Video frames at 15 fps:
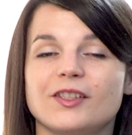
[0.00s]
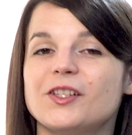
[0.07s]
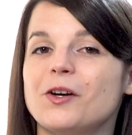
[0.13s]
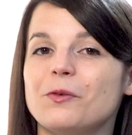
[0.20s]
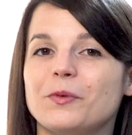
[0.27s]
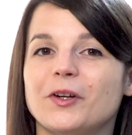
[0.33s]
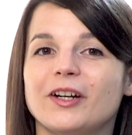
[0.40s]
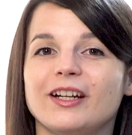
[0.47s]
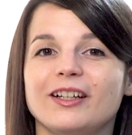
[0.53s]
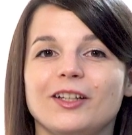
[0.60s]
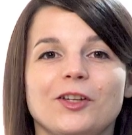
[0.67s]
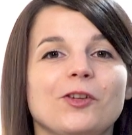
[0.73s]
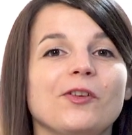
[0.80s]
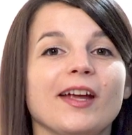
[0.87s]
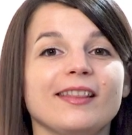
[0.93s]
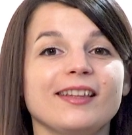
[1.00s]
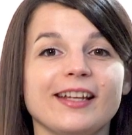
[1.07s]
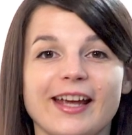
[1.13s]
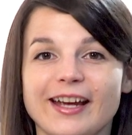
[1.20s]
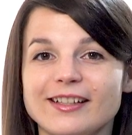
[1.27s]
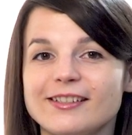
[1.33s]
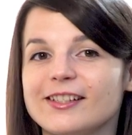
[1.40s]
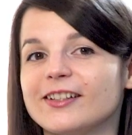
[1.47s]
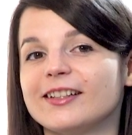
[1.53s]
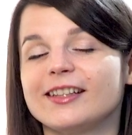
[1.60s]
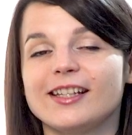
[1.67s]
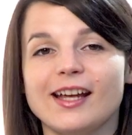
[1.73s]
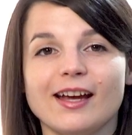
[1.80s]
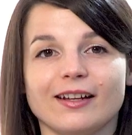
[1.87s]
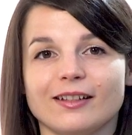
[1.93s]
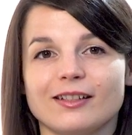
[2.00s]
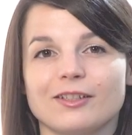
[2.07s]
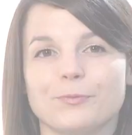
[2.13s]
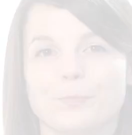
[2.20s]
Don't worry, you get the answer at the end.